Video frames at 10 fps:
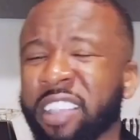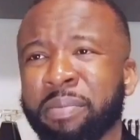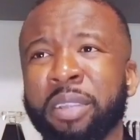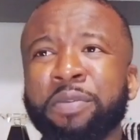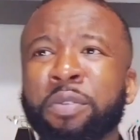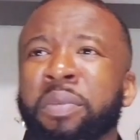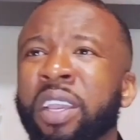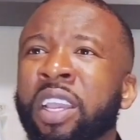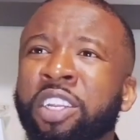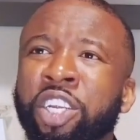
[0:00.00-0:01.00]
from
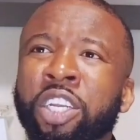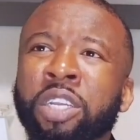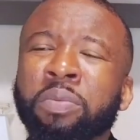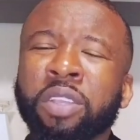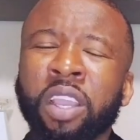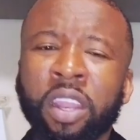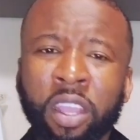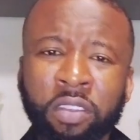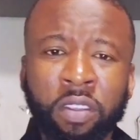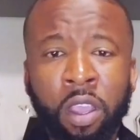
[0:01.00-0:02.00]
Egypt. It is,
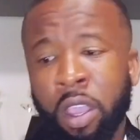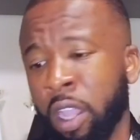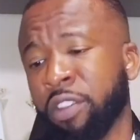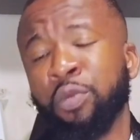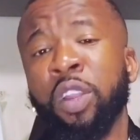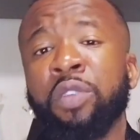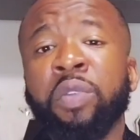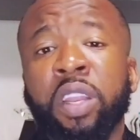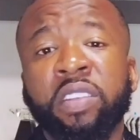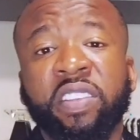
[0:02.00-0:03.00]
it's a really, really
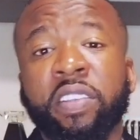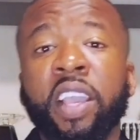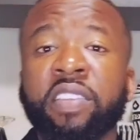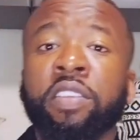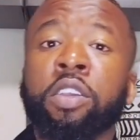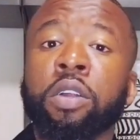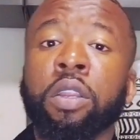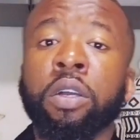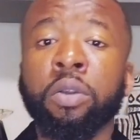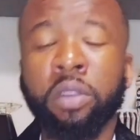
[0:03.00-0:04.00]
sexy
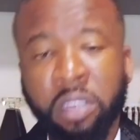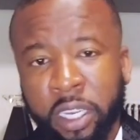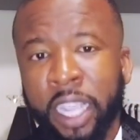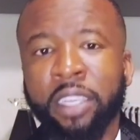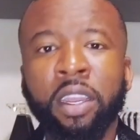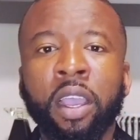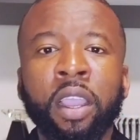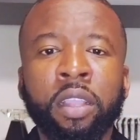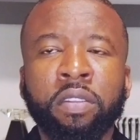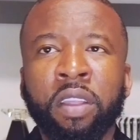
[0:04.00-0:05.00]
cologne. Date night.
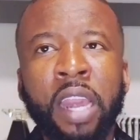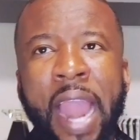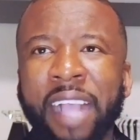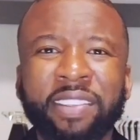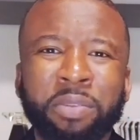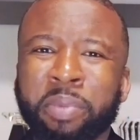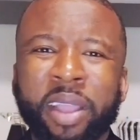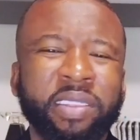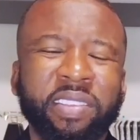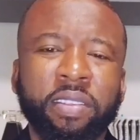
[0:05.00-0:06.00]
It lasts about
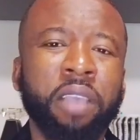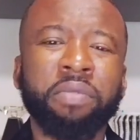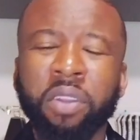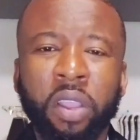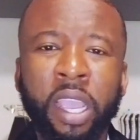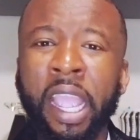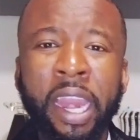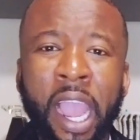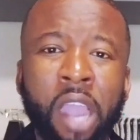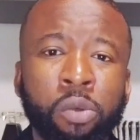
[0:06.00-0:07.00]
seven or eight
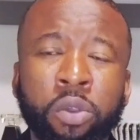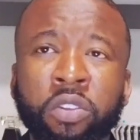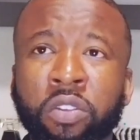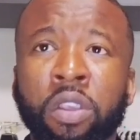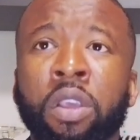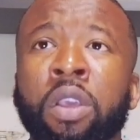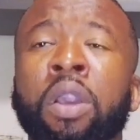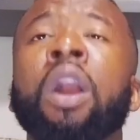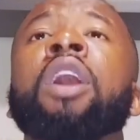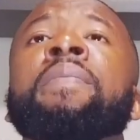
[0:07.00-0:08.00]
hours.
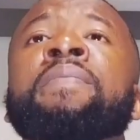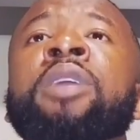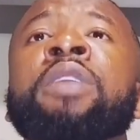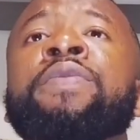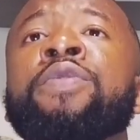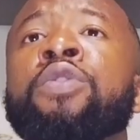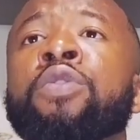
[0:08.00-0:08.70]
Um, if you